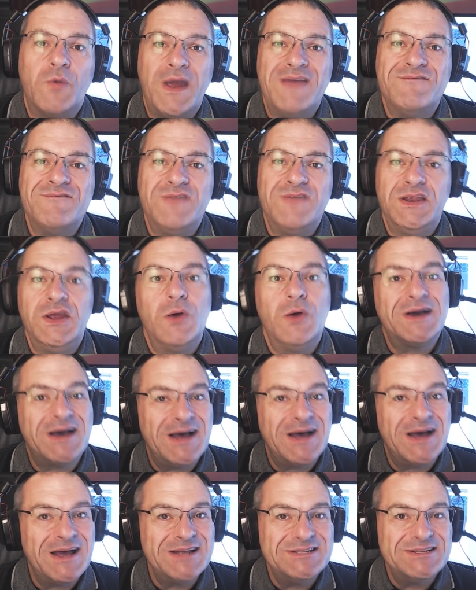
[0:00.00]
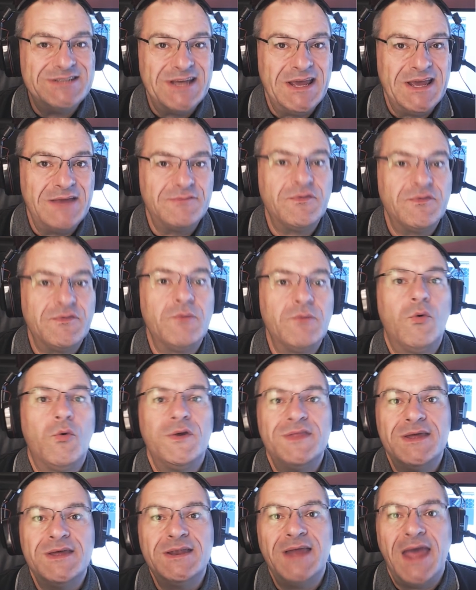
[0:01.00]
great video content for
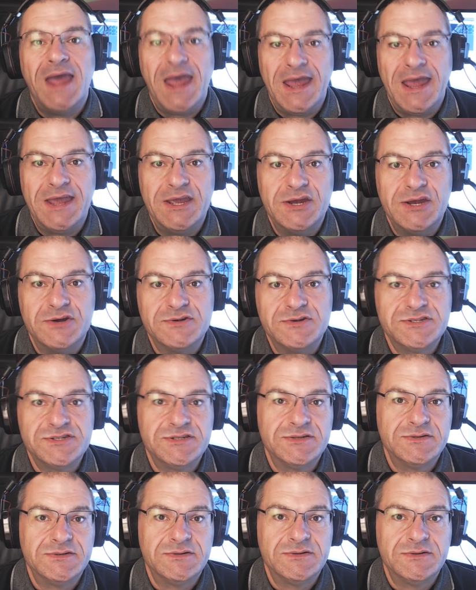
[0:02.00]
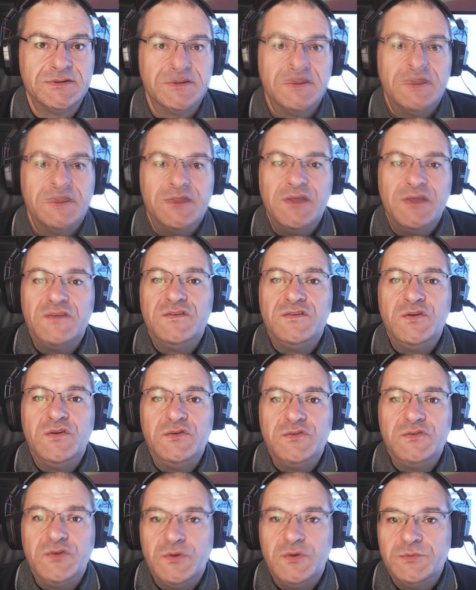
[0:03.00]
more than eight years. This
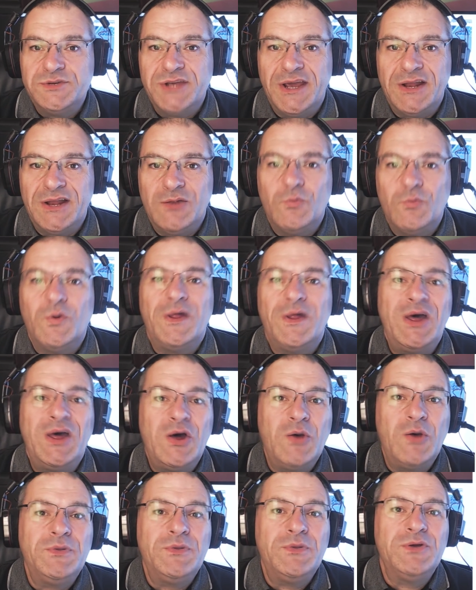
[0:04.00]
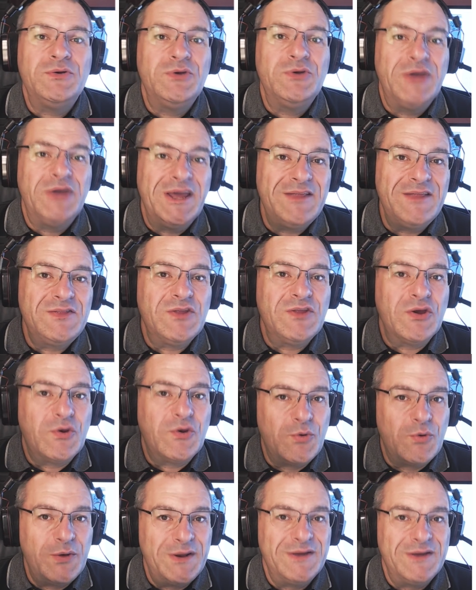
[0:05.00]
YouTube channel will help you get the
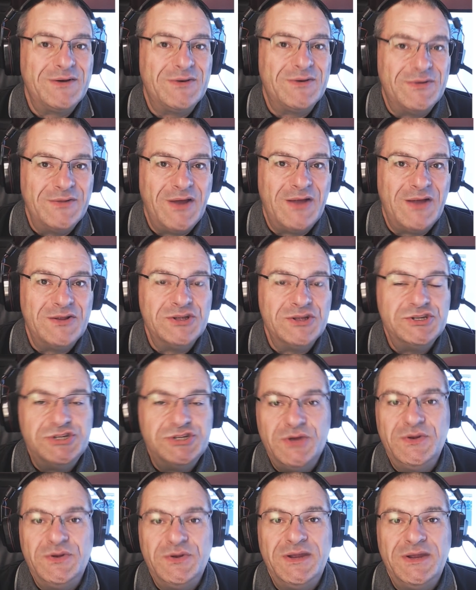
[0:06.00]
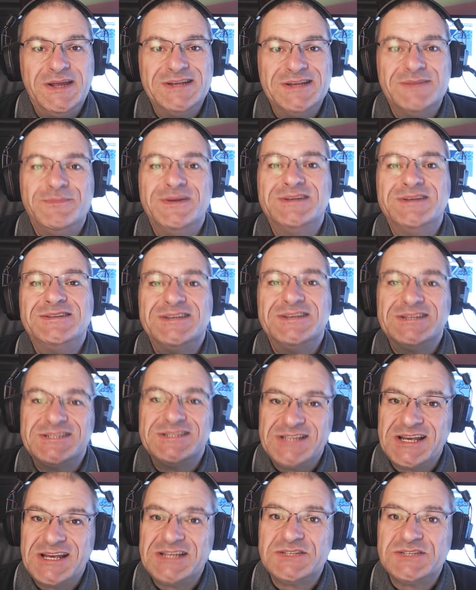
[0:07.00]
critical knowledge you need to be
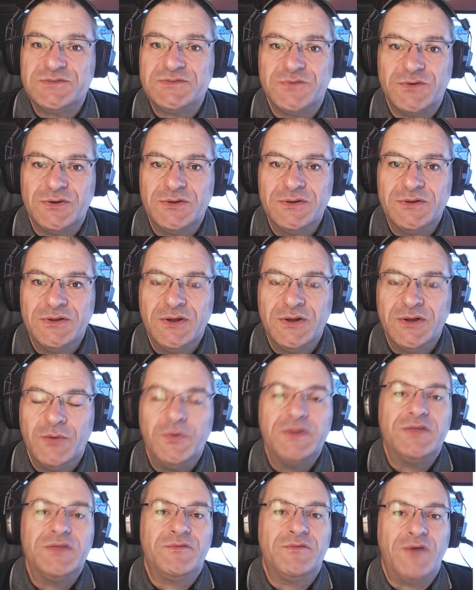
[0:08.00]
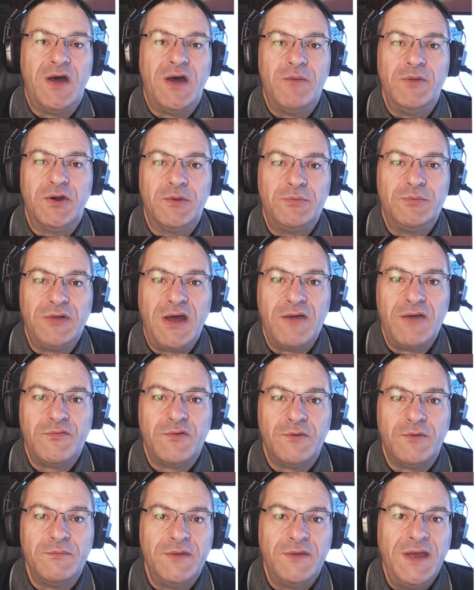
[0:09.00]
successful with the FileMaker
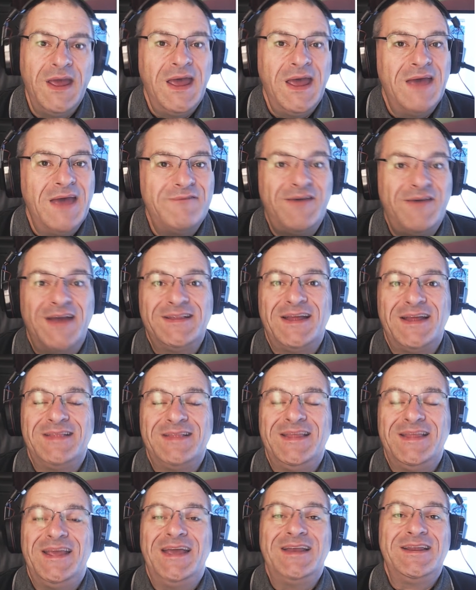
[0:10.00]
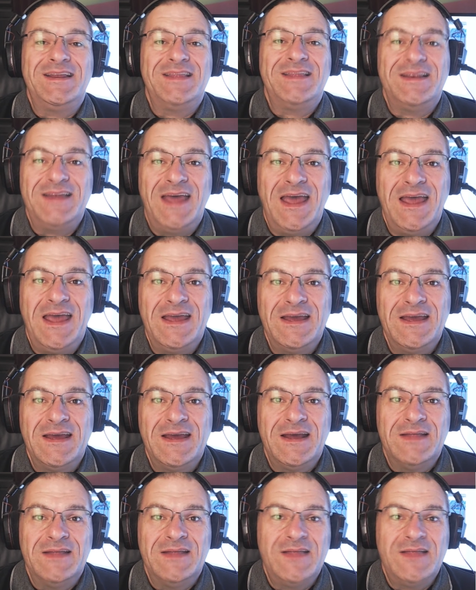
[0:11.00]
platform. In fact, at the end of the day,
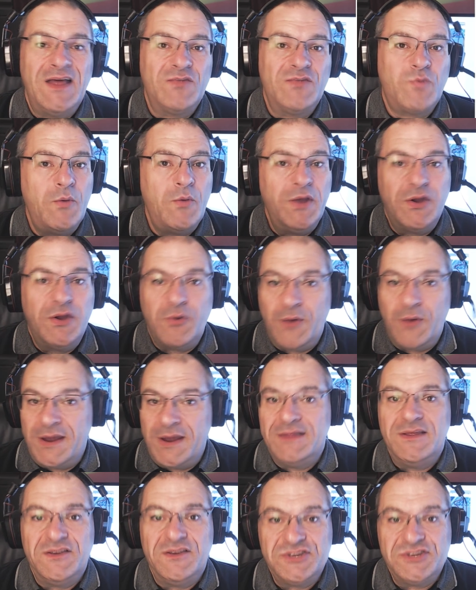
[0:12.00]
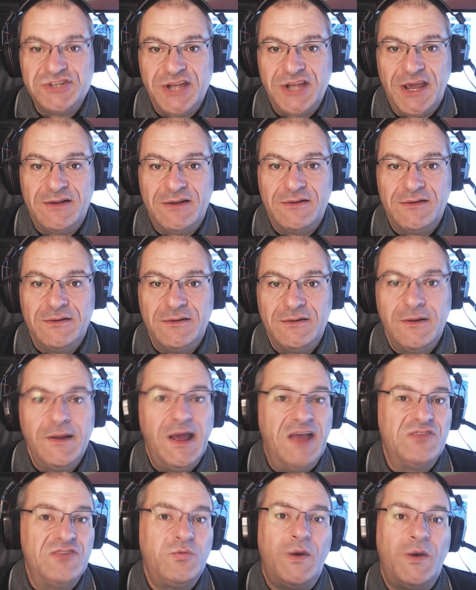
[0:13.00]
that's why we created this channel.
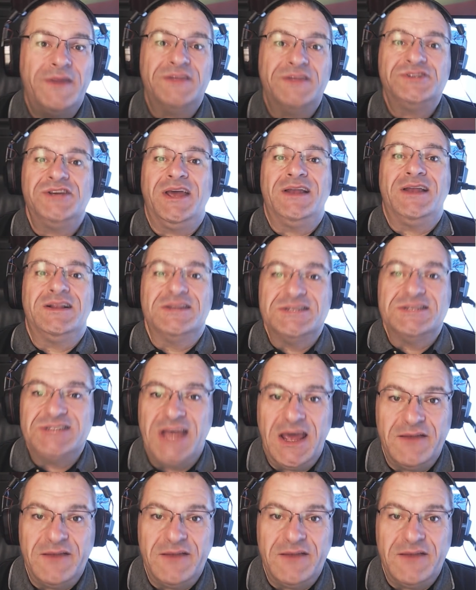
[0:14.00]
That's why the channel is